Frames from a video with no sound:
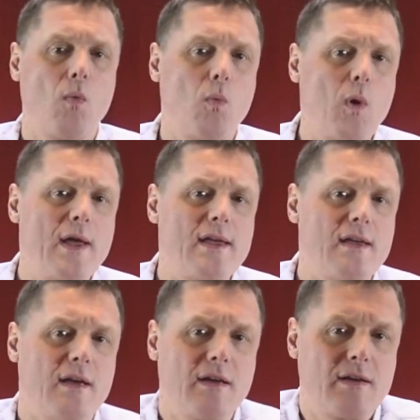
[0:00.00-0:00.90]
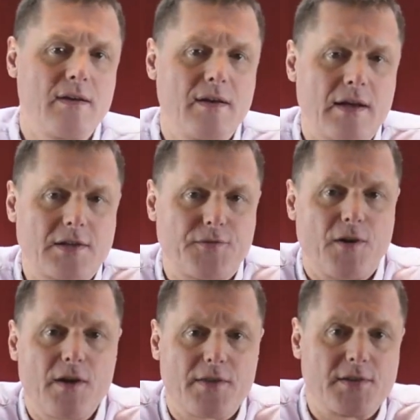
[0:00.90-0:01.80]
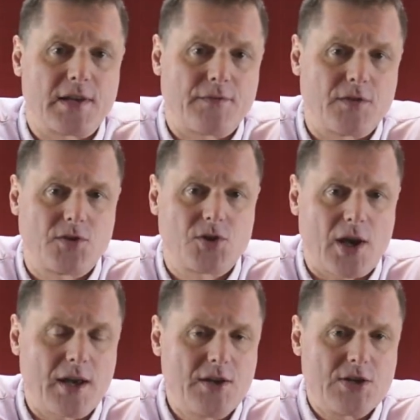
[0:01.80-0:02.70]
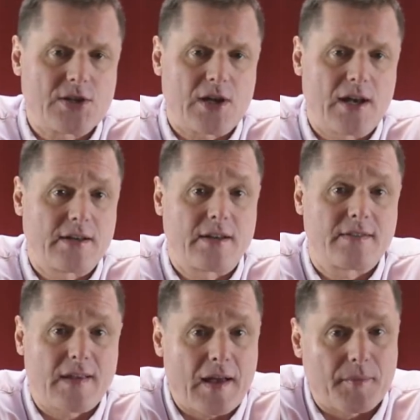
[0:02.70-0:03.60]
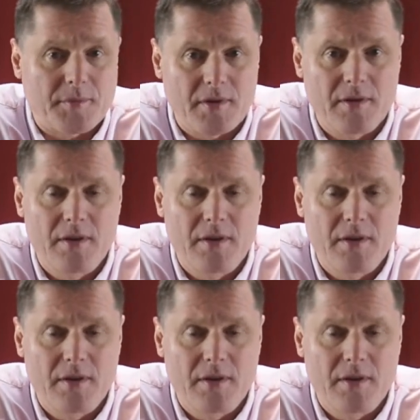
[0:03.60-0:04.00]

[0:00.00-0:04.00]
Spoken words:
We, as fathers, have to change and adapt.